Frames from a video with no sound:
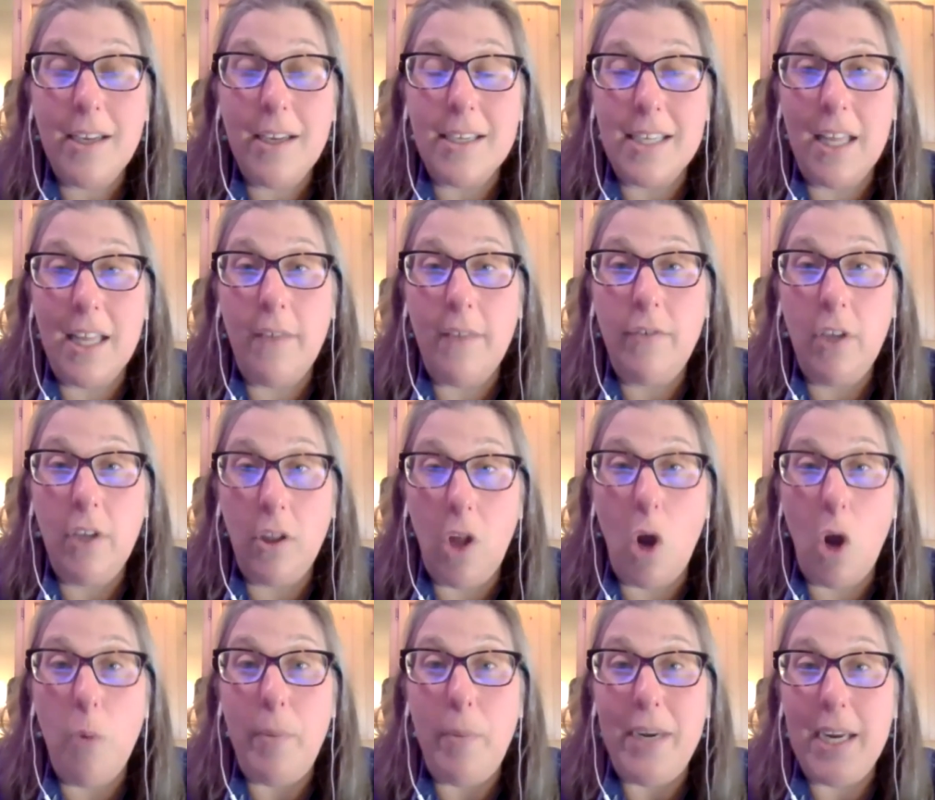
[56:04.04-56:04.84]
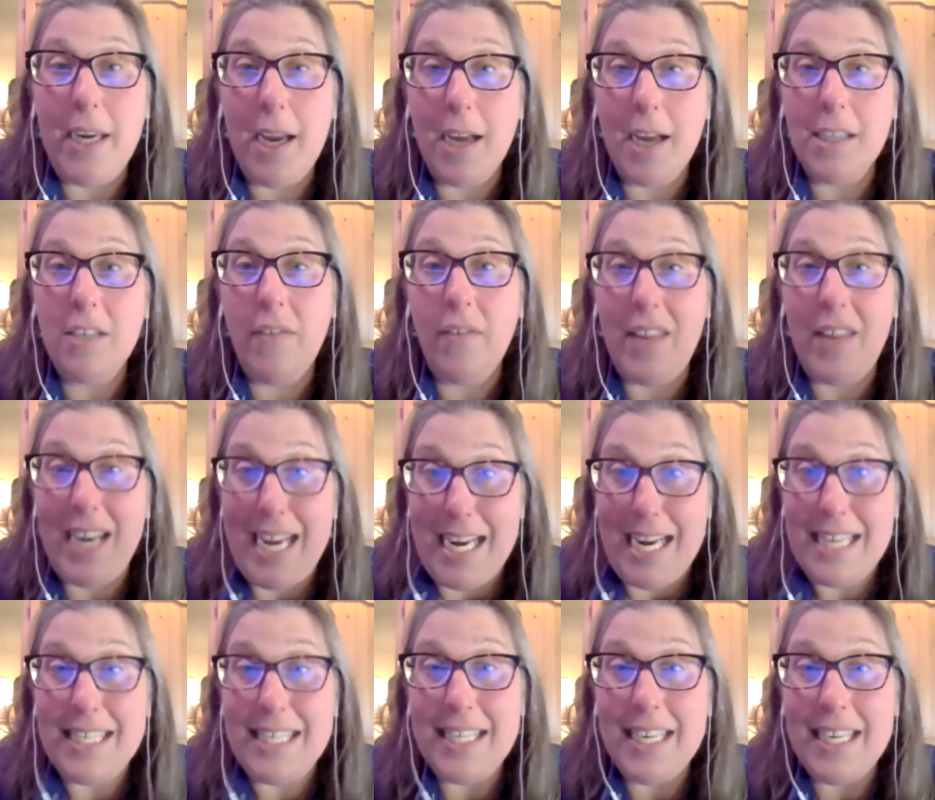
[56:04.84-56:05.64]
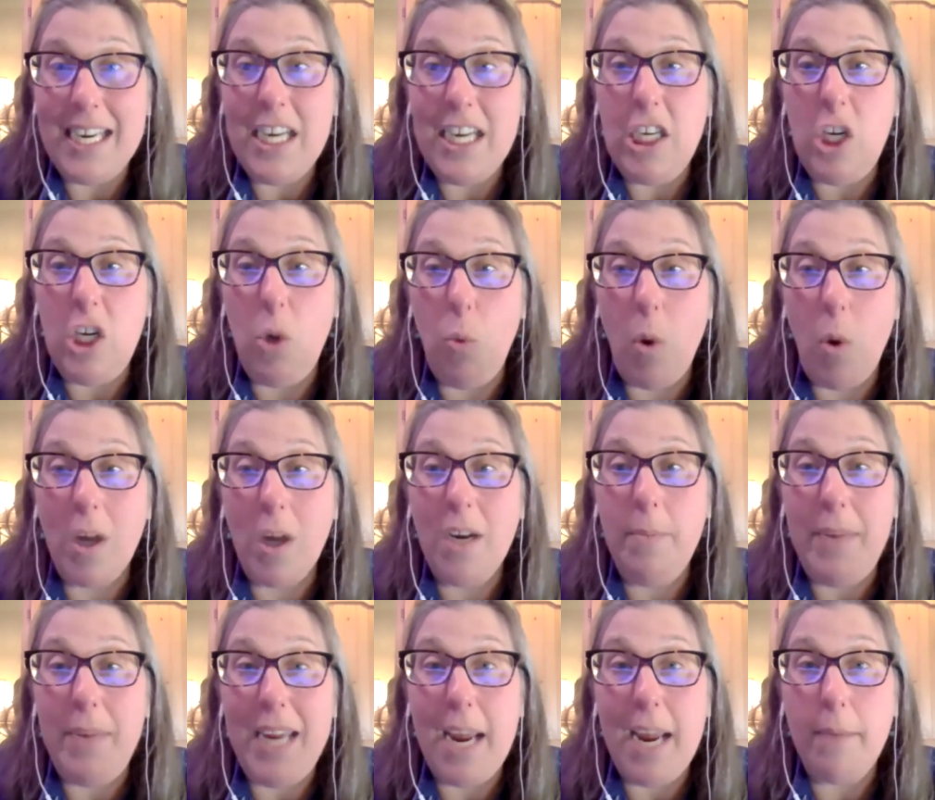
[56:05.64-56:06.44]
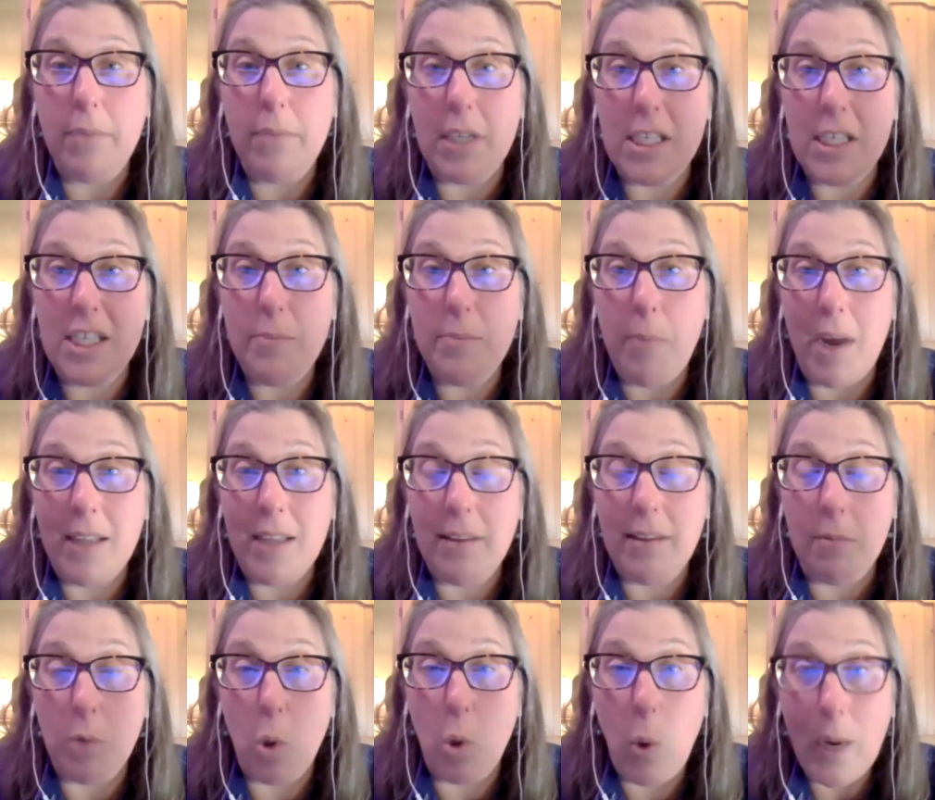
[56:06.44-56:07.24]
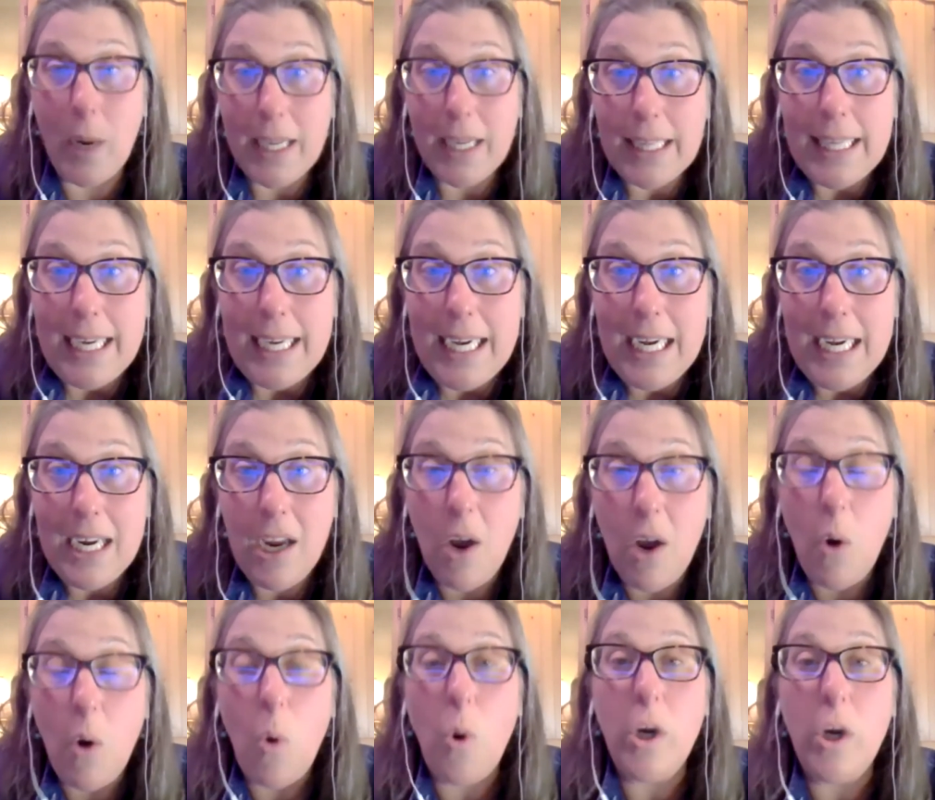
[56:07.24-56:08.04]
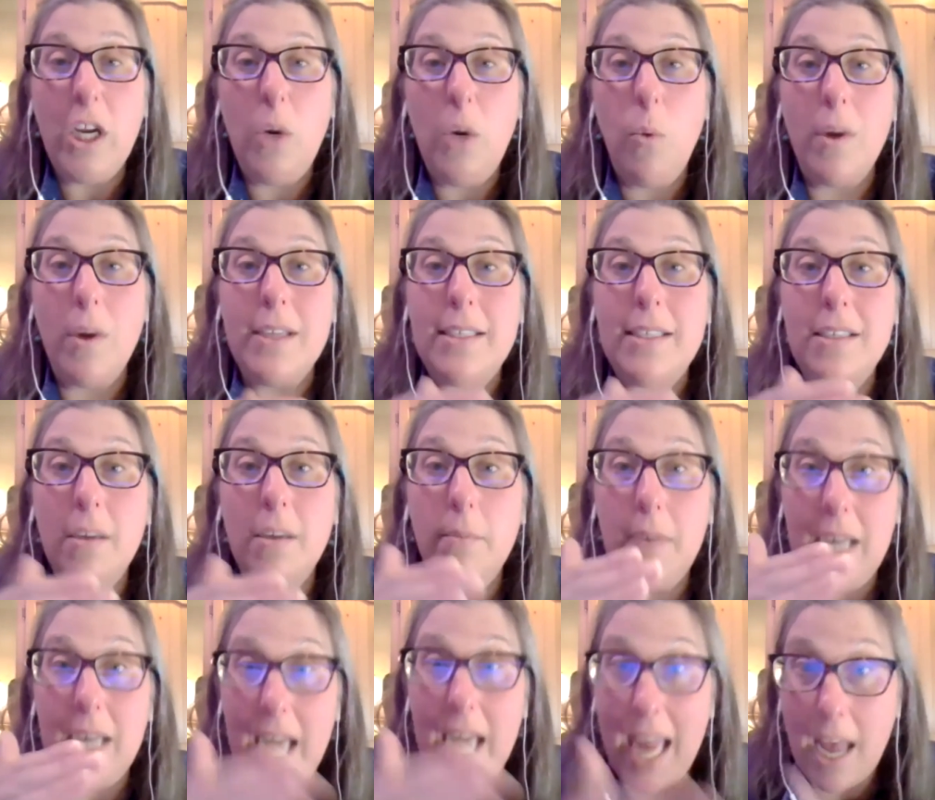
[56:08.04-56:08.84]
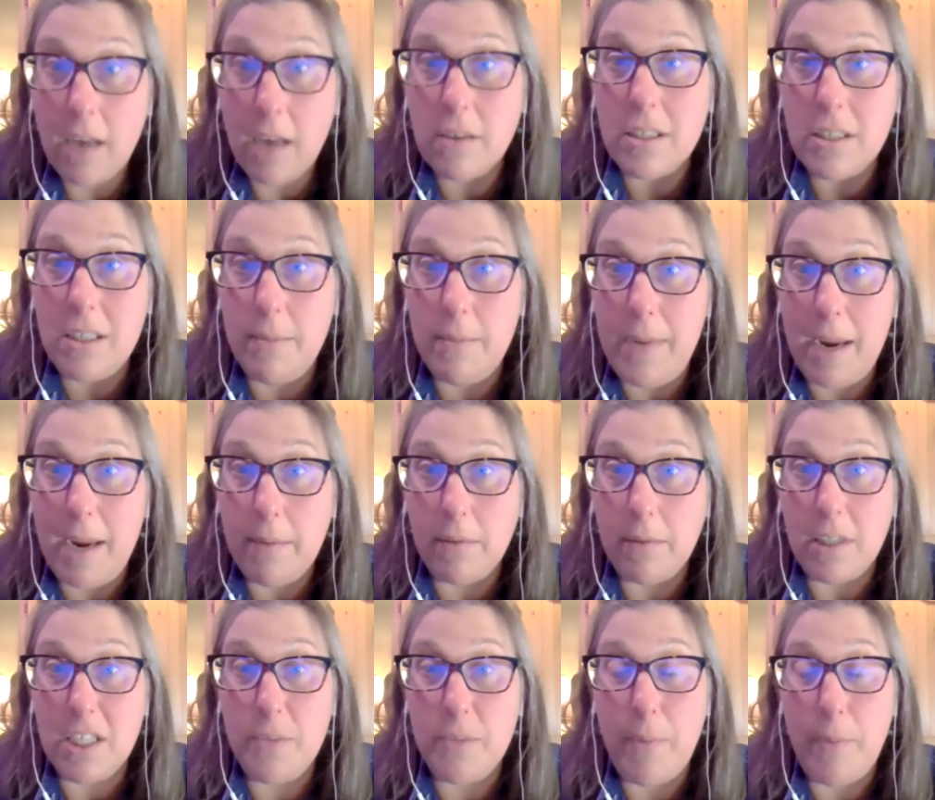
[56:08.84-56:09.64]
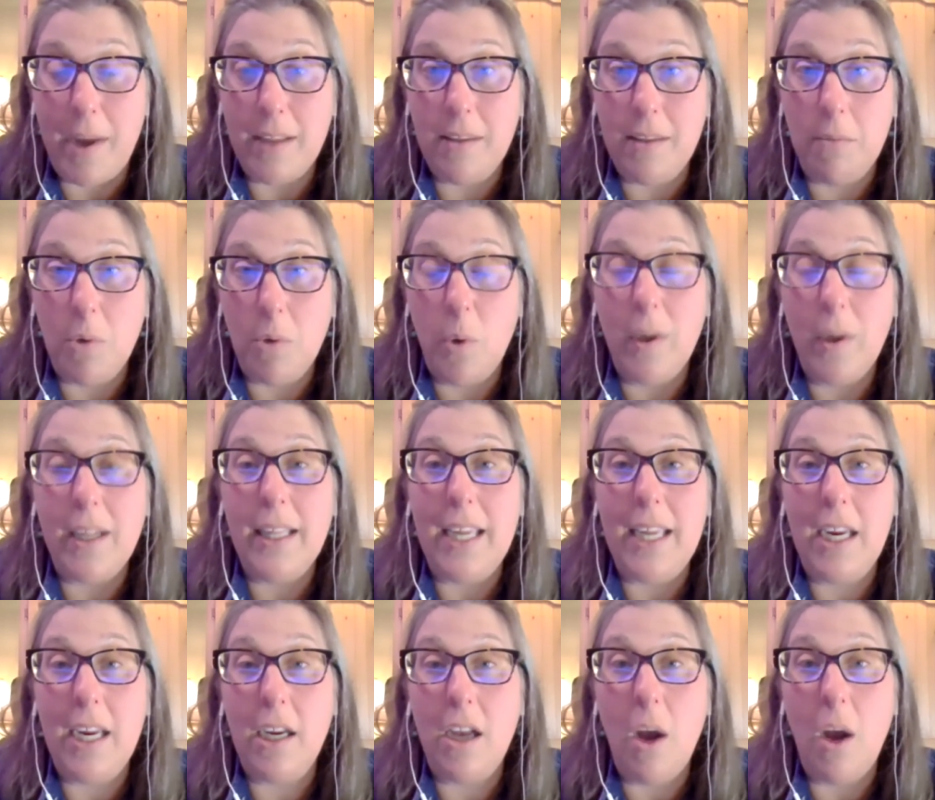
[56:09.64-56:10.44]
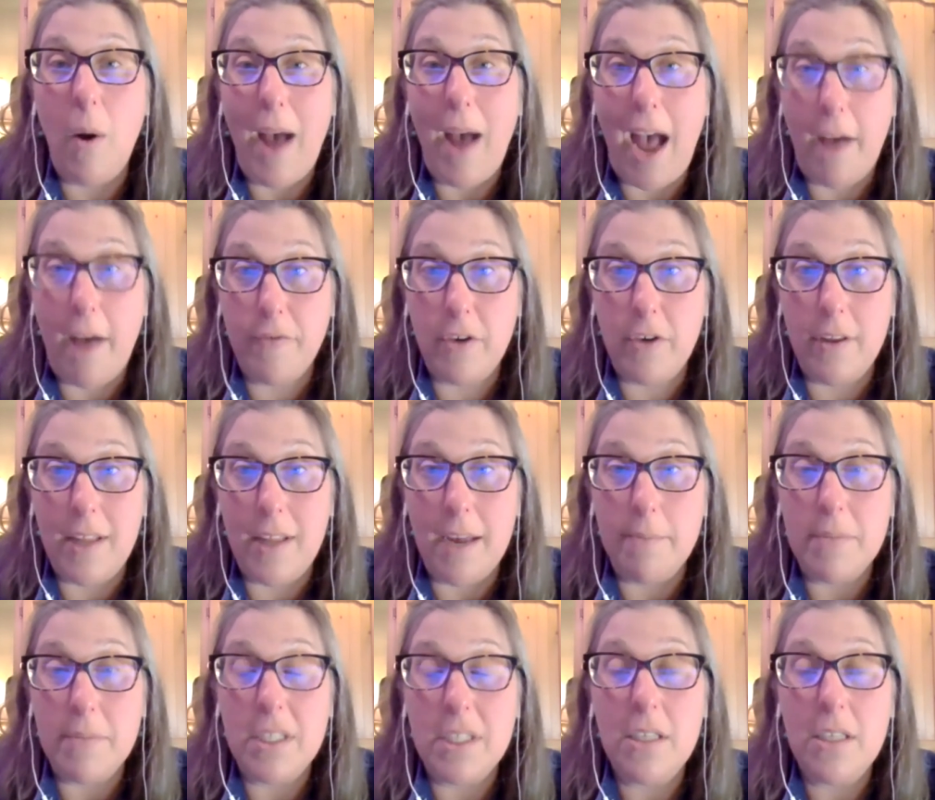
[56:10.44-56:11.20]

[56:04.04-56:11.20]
is left alone because of an incident, you want to be able to spot them quickly, or you want somebody else to be able to spot them quickly and go after them.